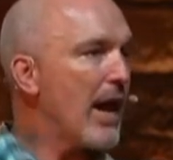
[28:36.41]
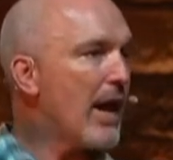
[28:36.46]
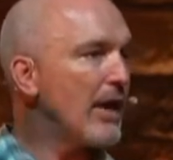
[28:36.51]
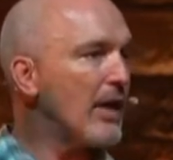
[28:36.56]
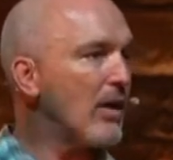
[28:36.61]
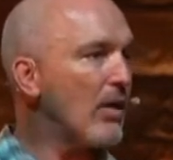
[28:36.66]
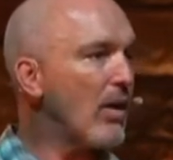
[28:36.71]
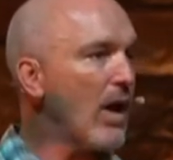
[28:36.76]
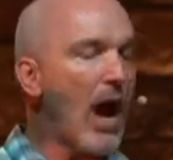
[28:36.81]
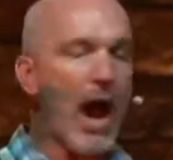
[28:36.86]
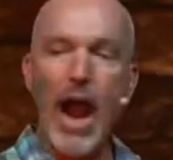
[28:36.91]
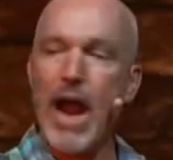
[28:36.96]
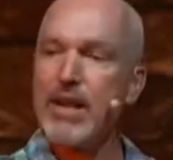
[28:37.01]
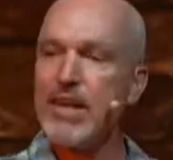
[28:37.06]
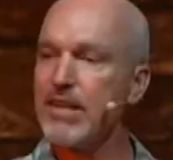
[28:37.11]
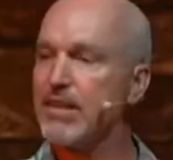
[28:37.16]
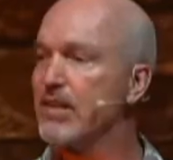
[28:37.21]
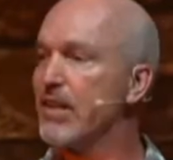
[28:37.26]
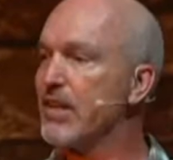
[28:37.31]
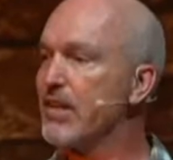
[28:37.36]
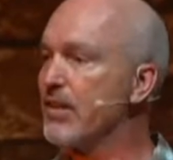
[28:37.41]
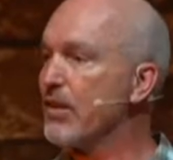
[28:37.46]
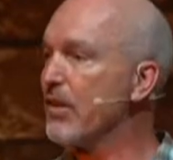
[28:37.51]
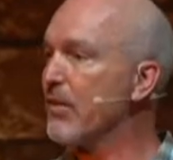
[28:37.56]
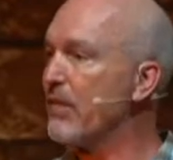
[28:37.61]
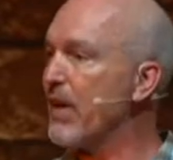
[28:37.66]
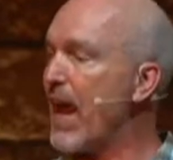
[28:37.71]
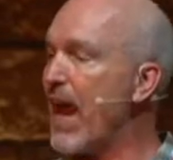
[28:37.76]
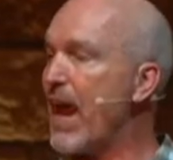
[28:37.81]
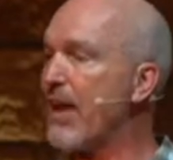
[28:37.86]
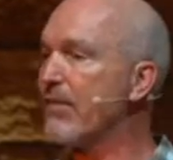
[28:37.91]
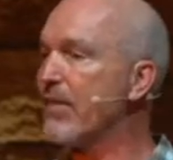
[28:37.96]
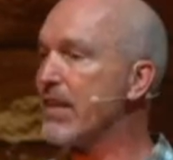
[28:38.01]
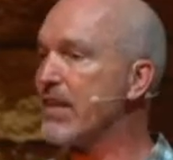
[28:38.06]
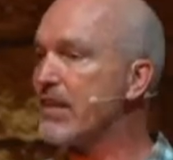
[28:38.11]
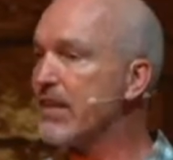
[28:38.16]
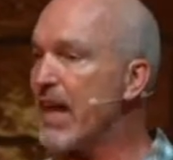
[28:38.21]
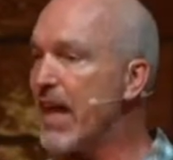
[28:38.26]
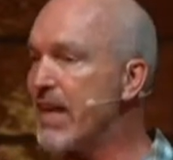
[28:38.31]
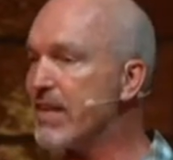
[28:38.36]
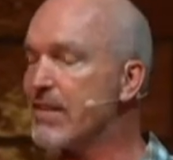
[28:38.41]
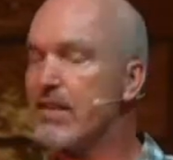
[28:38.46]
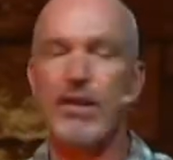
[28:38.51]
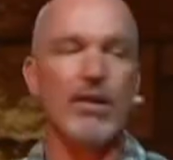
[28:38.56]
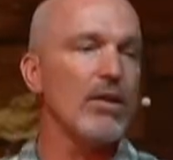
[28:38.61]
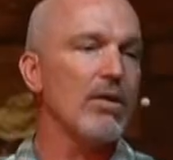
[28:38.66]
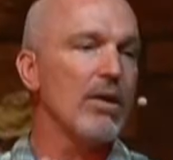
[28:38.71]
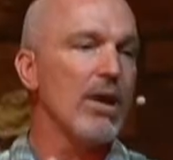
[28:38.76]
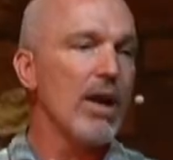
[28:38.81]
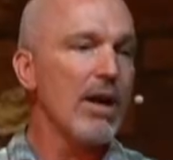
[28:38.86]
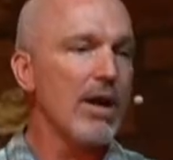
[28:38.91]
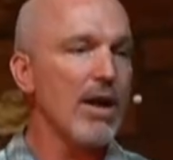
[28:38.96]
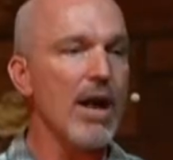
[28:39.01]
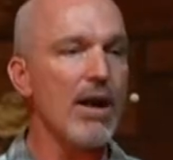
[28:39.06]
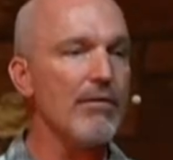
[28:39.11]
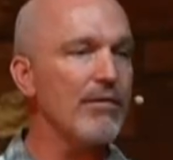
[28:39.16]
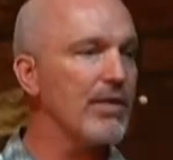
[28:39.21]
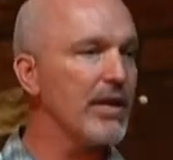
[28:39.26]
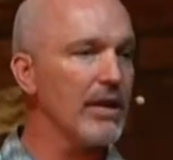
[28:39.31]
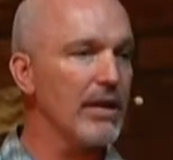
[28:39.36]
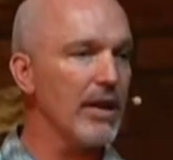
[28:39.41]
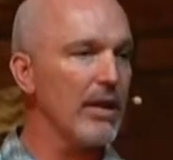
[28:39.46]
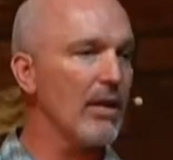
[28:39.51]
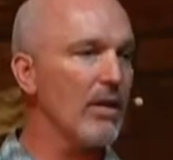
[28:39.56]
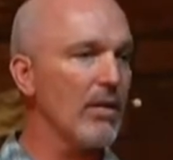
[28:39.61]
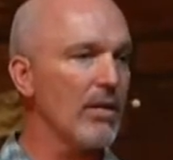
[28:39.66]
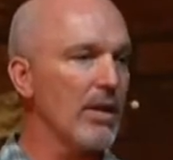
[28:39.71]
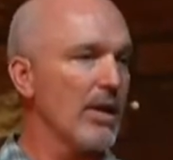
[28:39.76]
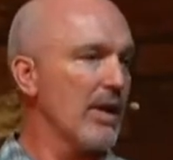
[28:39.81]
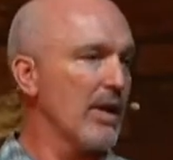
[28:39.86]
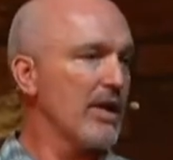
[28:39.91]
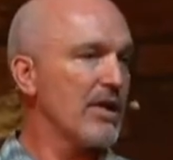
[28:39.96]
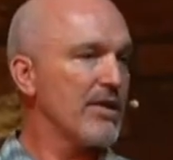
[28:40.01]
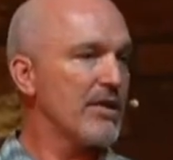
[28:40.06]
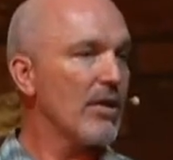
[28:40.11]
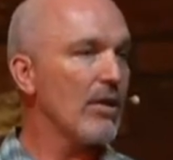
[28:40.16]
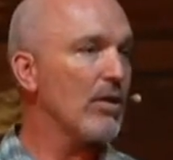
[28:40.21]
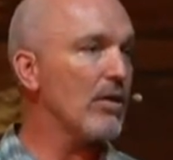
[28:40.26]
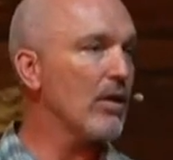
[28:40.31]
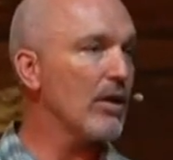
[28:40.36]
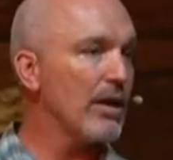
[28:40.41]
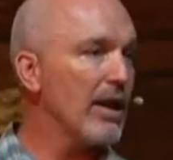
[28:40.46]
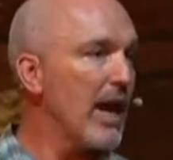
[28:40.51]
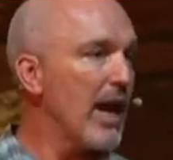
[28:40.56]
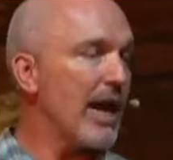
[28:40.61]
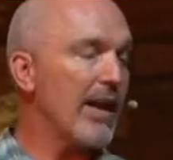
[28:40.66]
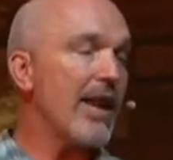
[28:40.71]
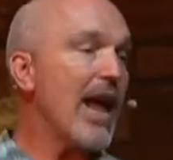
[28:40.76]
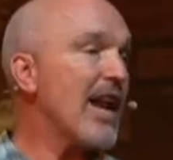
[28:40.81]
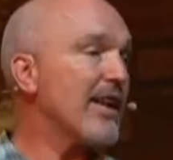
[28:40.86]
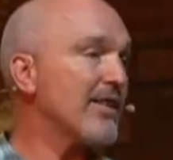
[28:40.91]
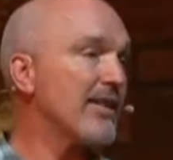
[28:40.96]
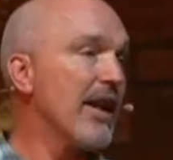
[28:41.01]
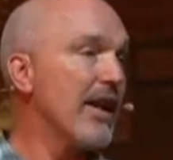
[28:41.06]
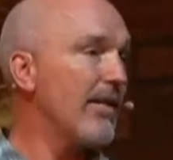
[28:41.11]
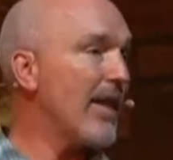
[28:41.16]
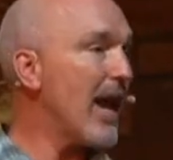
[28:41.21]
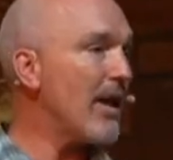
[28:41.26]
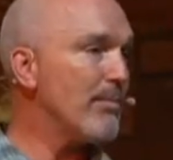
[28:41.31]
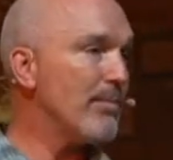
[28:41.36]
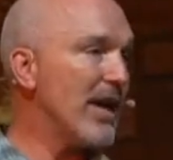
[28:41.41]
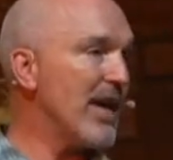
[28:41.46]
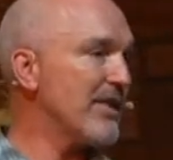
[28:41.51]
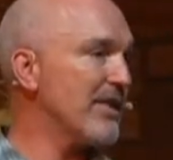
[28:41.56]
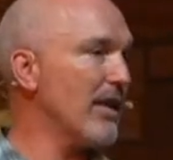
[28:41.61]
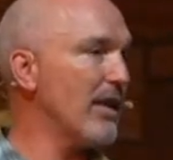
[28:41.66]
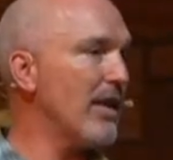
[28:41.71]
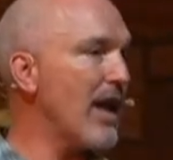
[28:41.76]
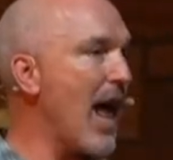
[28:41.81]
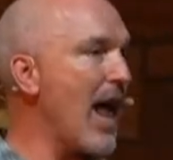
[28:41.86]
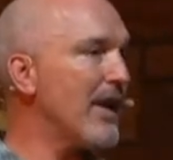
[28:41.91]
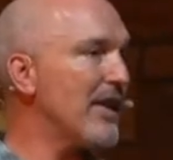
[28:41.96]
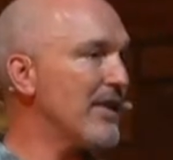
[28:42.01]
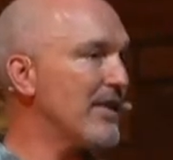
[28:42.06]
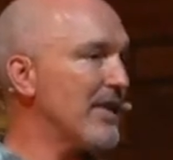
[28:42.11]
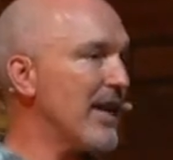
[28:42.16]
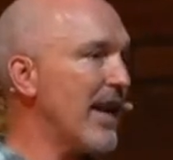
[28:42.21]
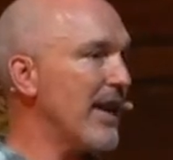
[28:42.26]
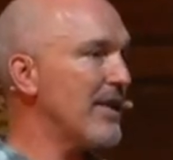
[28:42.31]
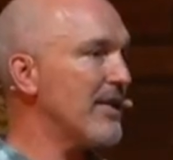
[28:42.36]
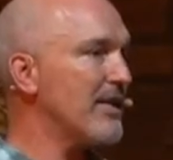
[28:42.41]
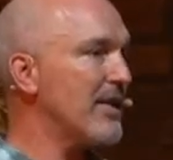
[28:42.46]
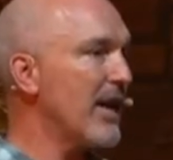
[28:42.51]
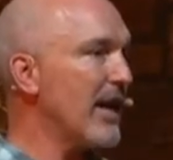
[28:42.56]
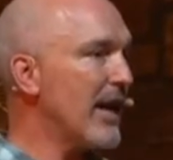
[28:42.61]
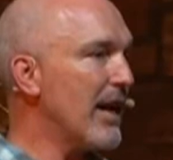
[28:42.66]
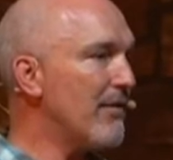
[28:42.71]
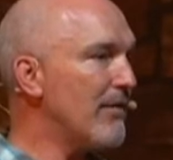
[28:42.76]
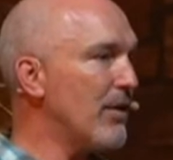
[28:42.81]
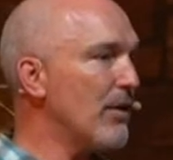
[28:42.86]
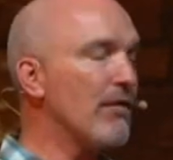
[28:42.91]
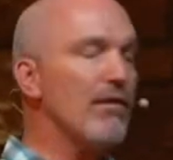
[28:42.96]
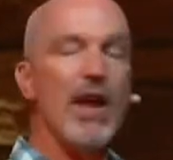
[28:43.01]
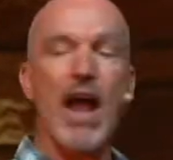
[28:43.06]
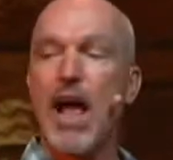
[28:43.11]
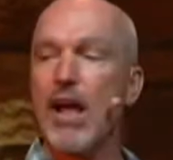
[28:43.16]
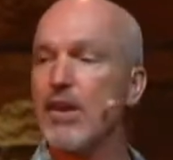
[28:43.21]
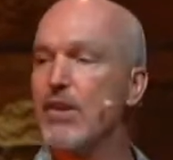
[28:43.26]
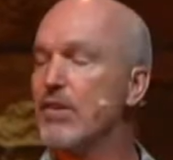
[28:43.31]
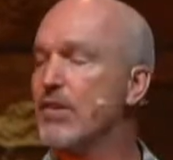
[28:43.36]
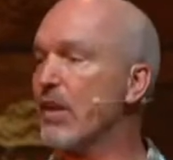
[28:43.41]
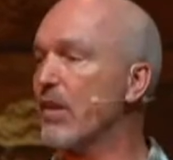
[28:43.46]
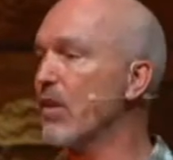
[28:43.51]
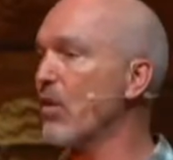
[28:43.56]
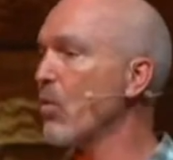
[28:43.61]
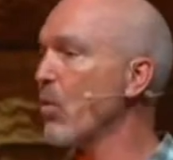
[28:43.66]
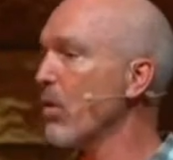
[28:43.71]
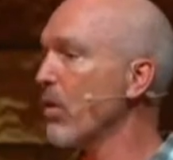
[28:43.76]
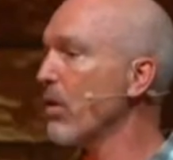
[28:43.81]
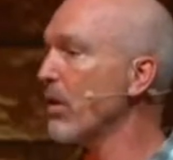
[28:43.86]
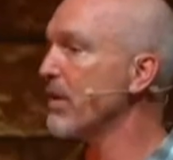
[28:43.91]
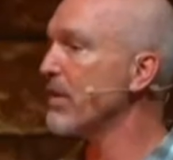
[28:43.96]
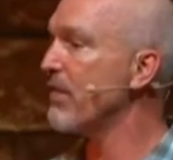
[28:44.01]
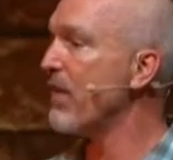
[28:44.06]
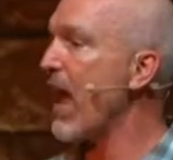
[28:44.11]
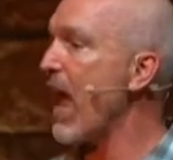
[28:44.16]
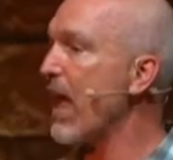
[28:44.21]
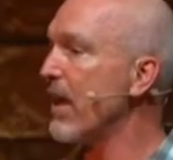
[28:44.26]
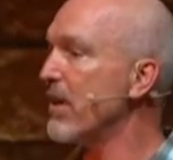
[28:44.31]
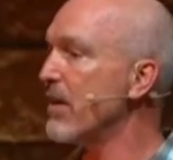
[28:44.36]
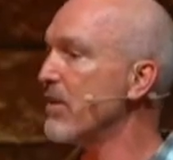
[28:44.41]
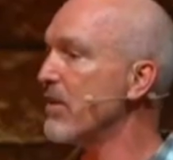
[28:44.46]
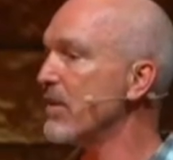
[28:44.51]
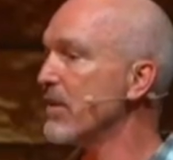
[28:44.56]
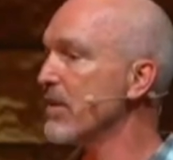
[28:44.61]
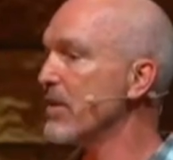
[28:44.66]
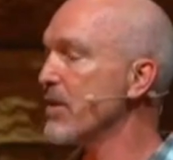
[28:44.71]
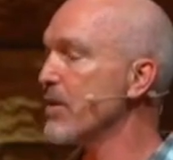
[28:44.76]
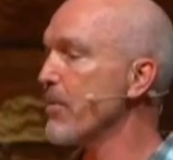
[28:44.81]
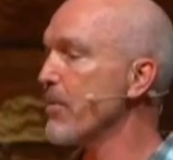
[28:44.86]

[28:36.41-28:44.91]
You know, I just deserve to have this nice little comfy little circle. And, and that's, that makes a lot of sense if your values are the world's values.